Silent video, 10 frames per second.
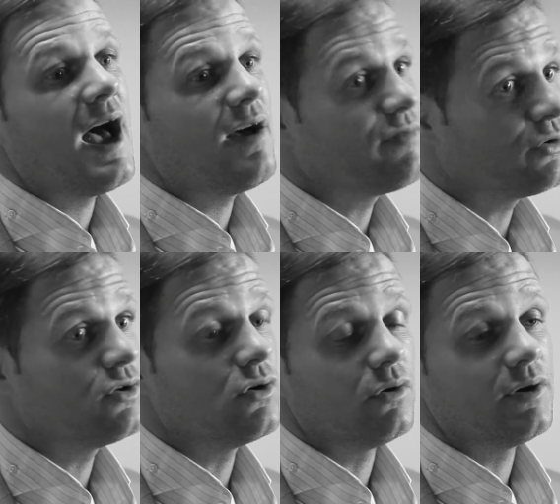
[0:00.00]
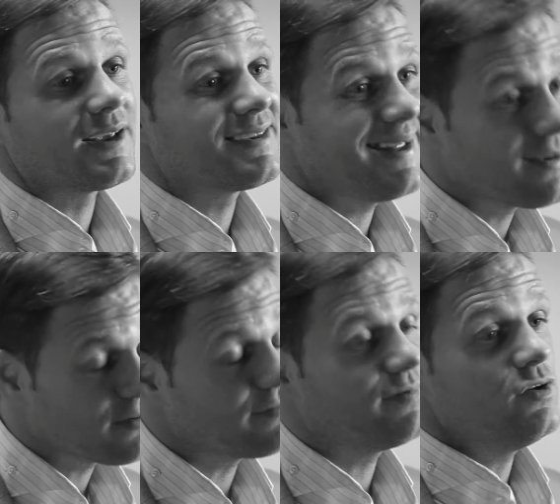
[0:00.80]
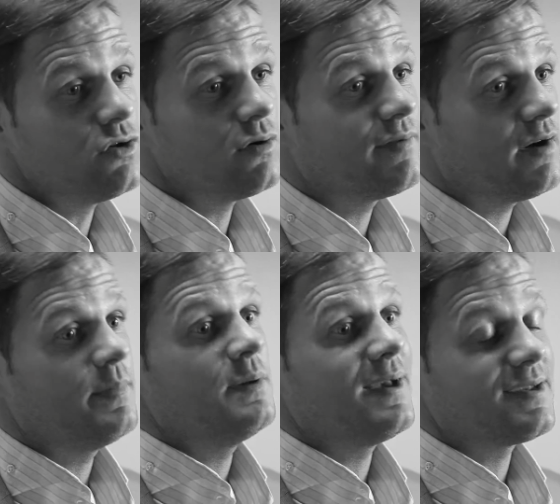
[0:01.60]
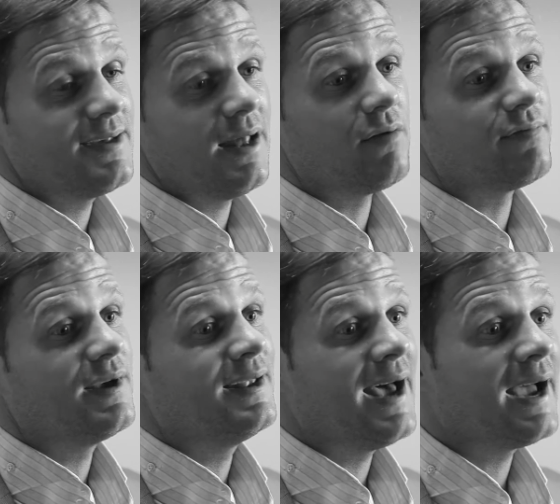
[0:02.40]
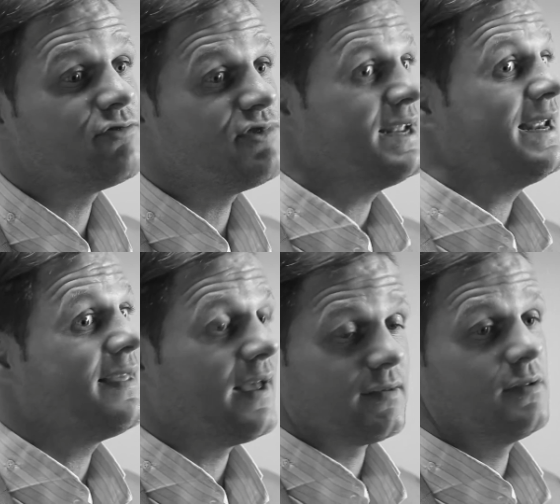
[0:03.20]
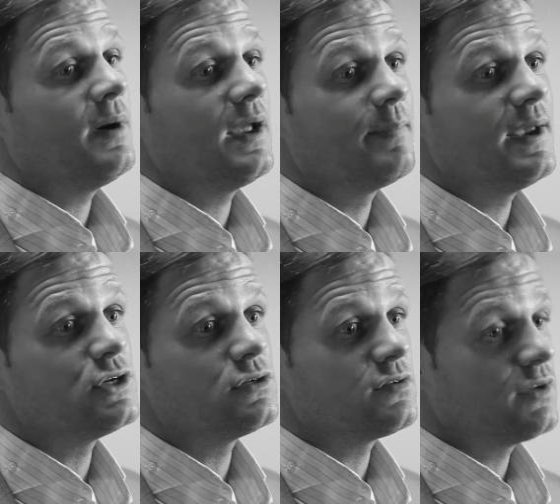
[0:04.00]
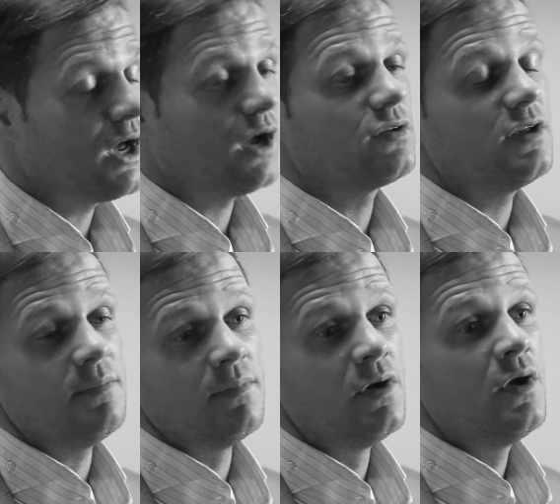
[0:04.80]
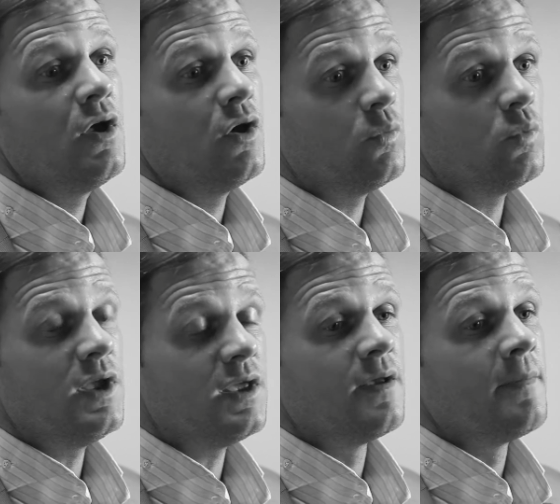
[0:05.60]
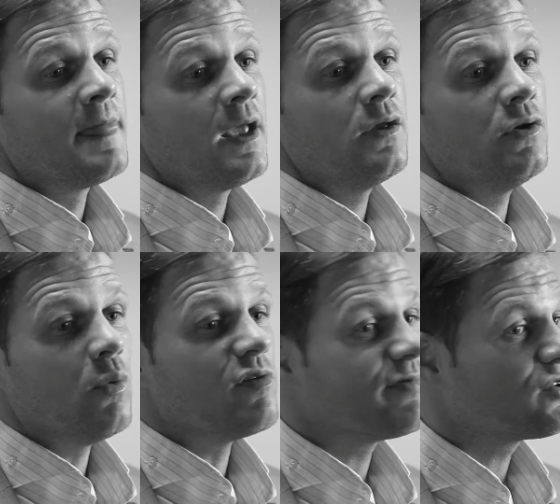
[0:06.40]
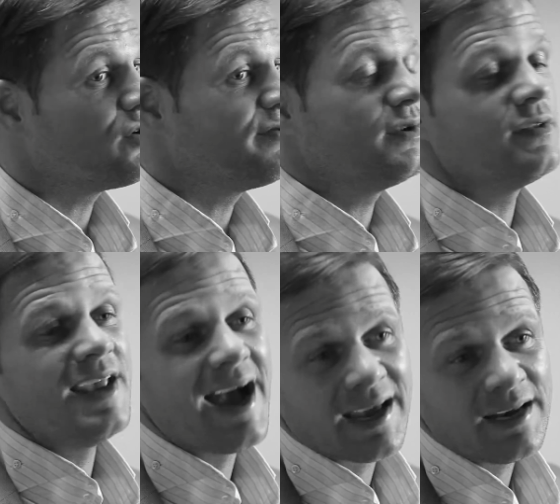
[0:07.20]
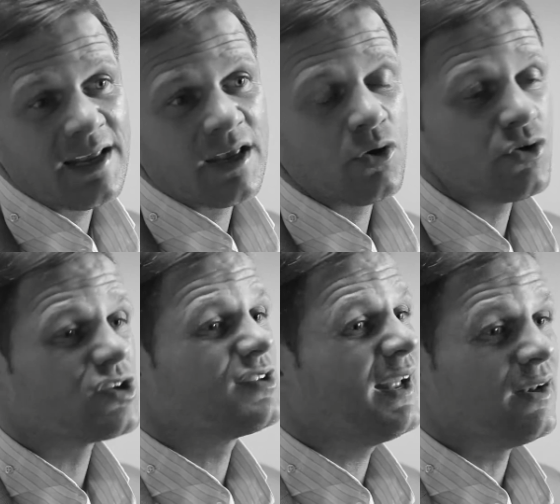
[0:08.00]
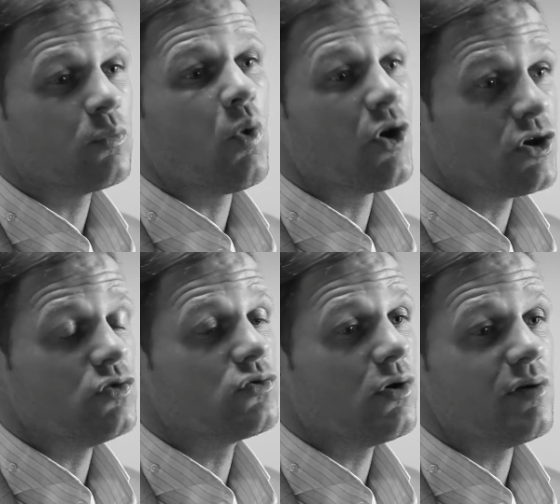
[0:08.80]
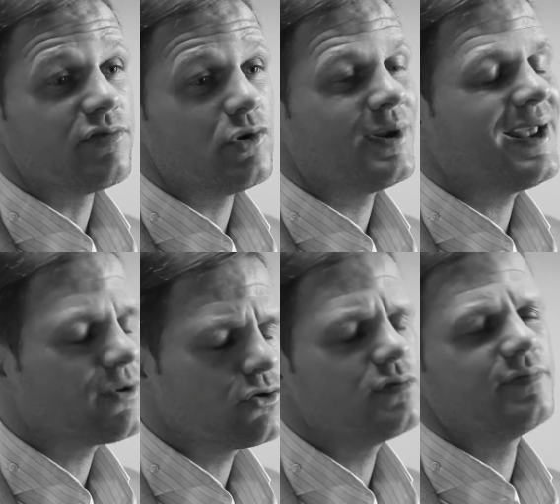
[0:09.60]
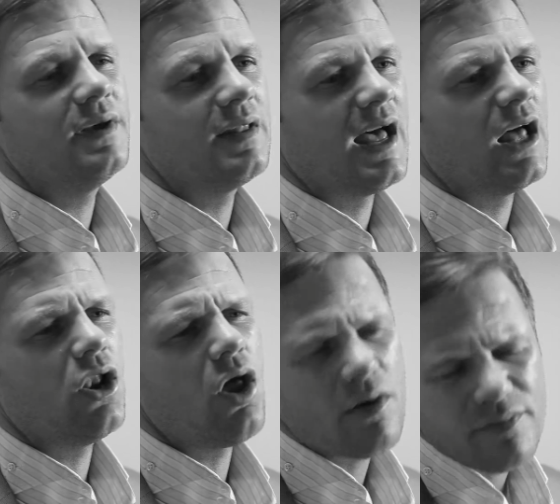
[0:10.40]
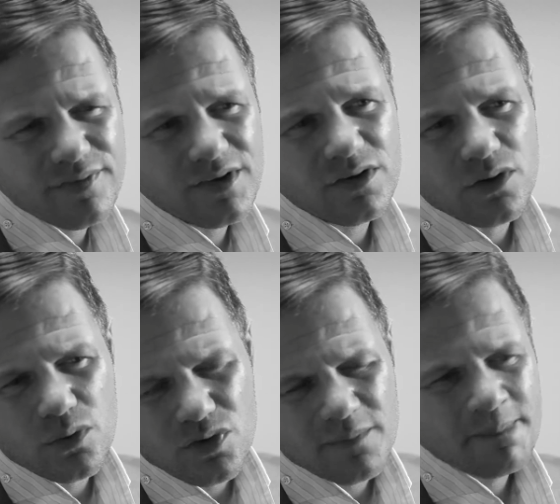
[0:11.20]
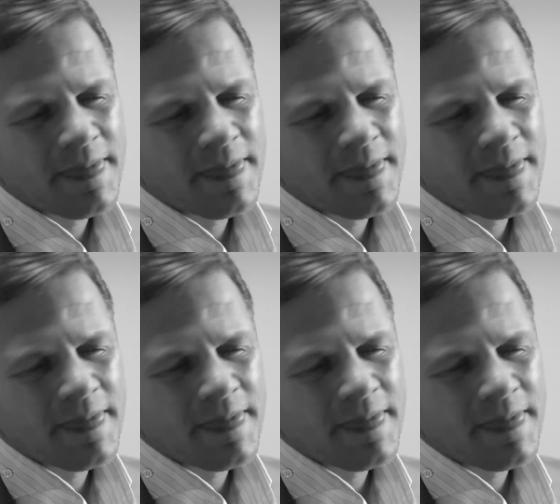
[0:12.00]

I've undergone extensive physiotherapy myself and I relay that to my patients and our team and we you know have suffered the agony and understand what you go through and I do feel that a lot of physios